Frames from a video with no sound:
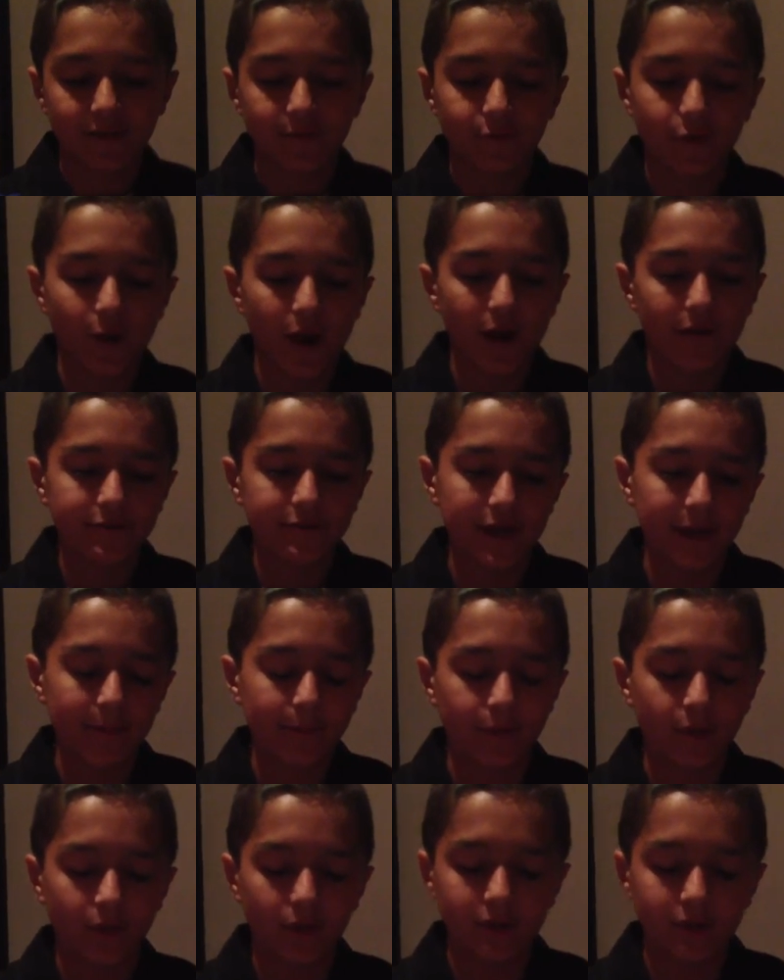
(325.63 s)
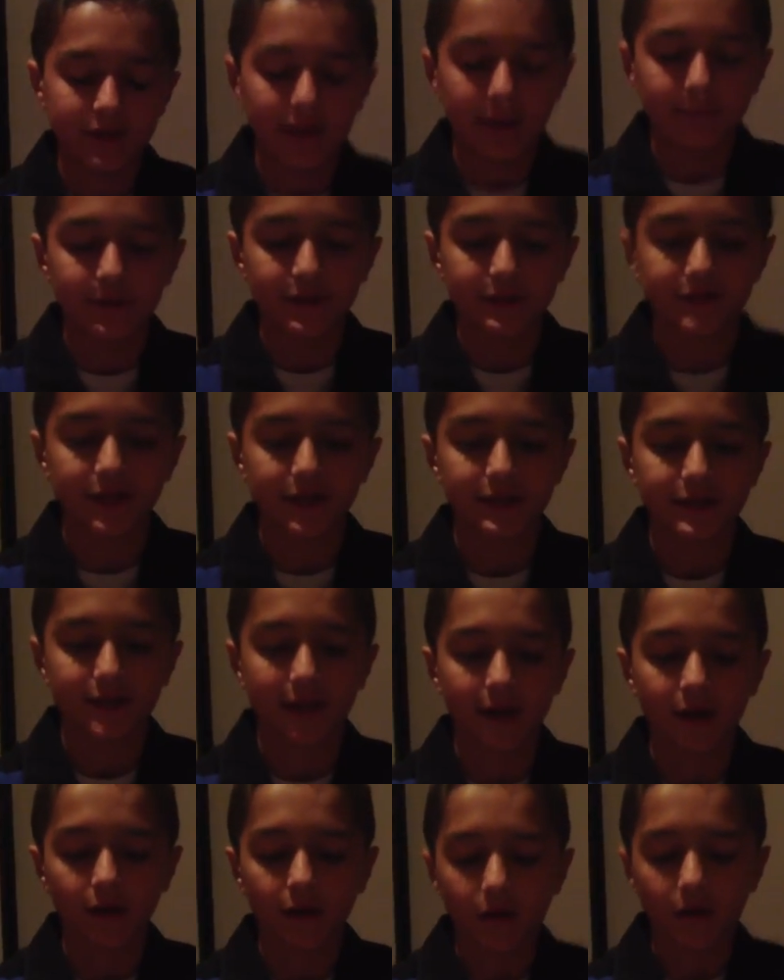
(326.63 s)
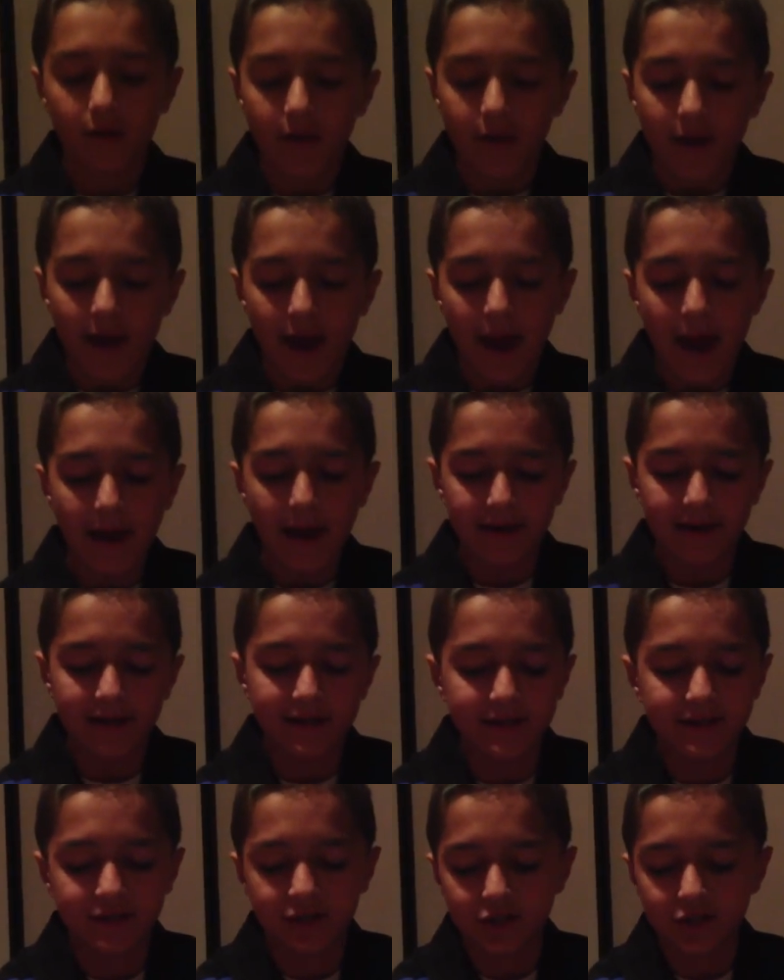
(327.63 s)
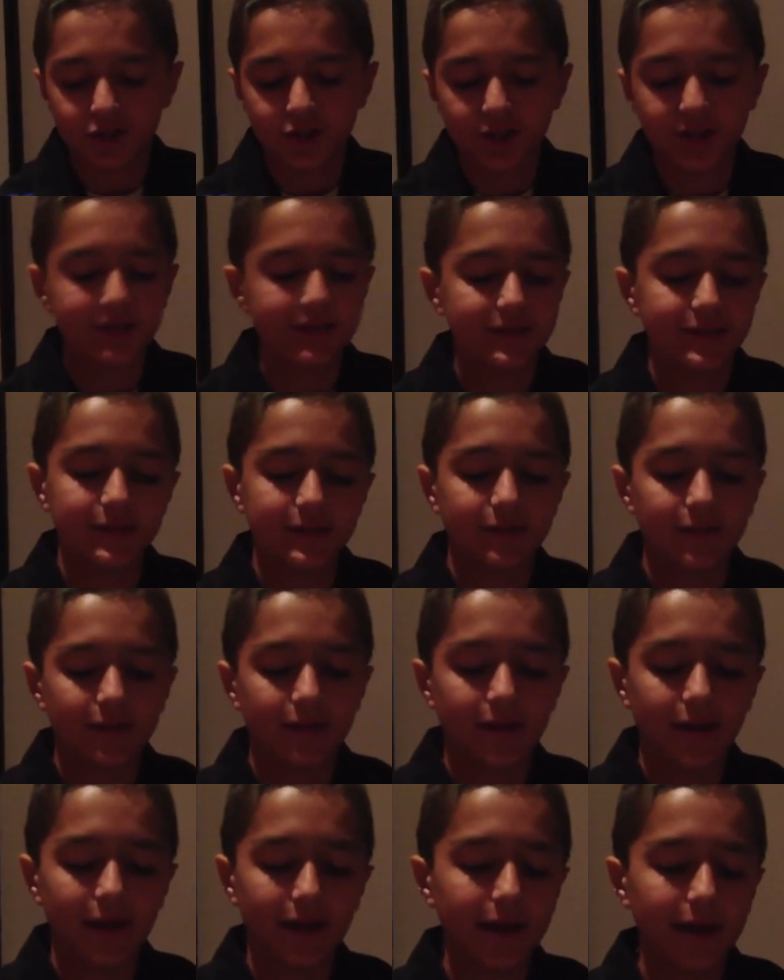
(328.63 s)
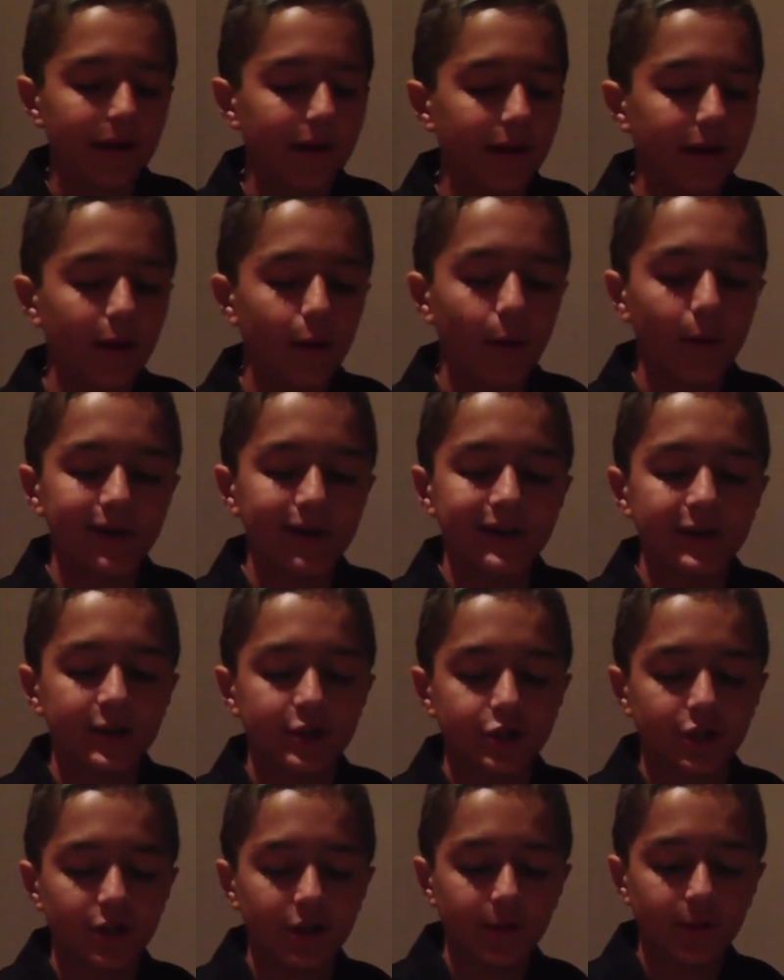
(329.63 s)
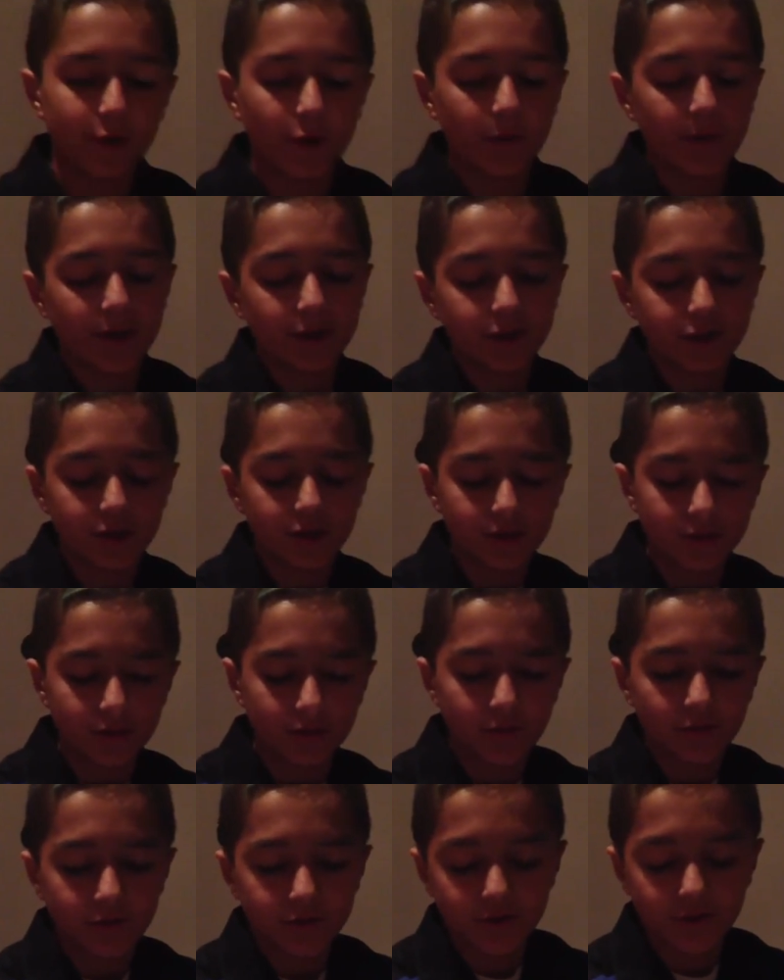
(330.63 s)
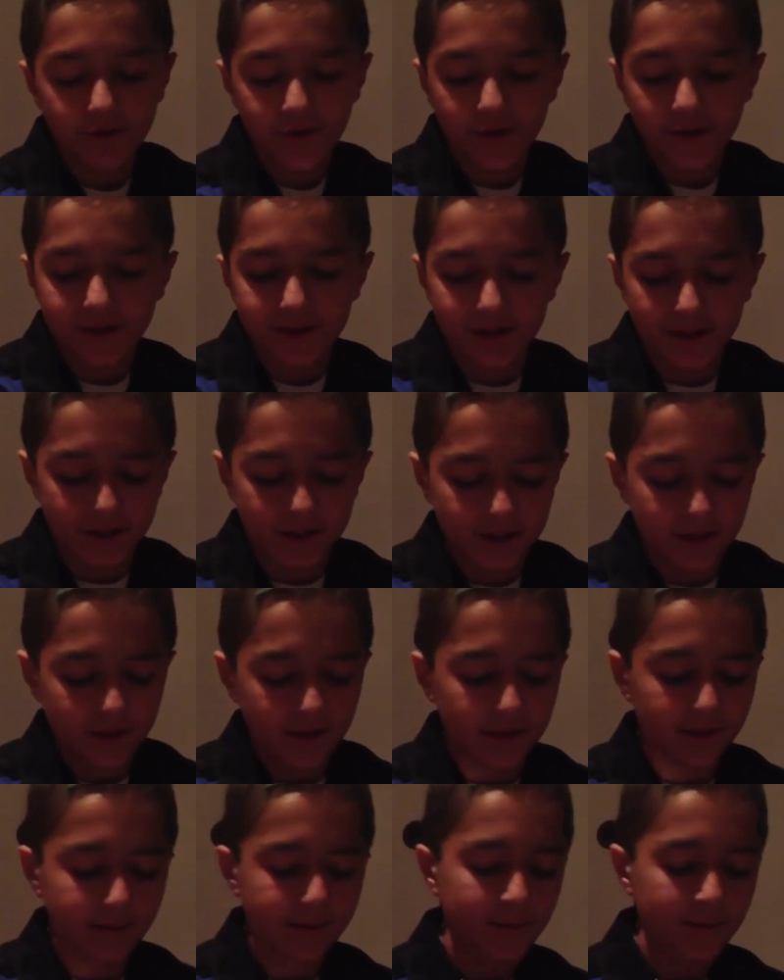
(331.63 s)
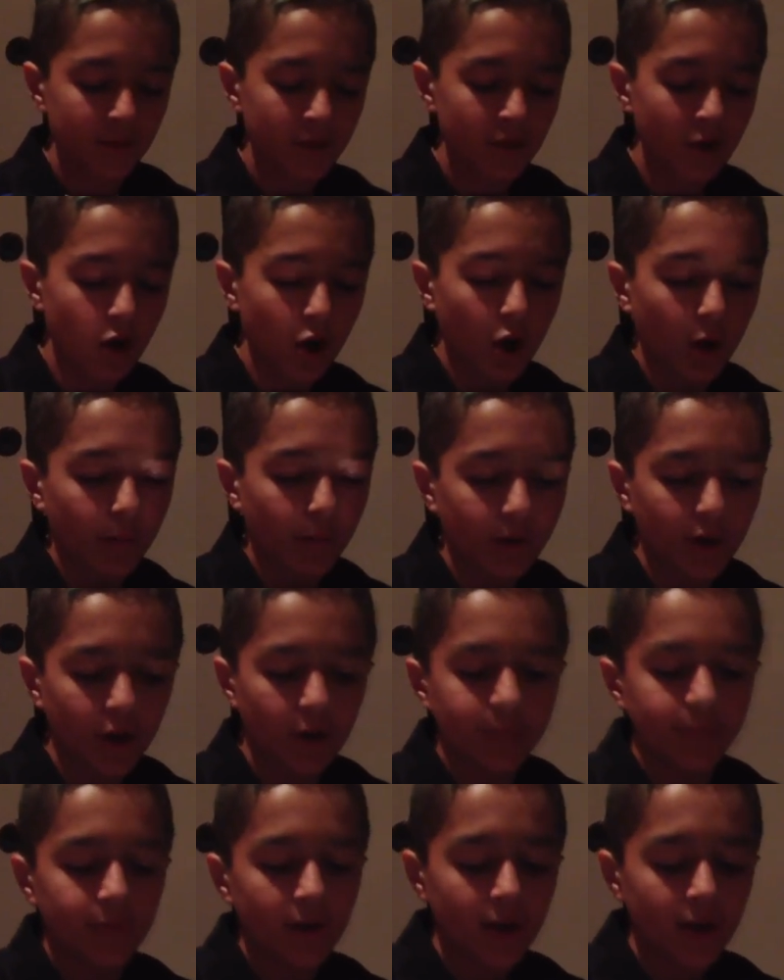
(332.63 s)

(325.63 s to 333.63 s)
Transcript: if you have Temple, Tempest and Tidal, and he's just he's like a win condition in the mirror match. So those are the exceeds, and then Armory Arm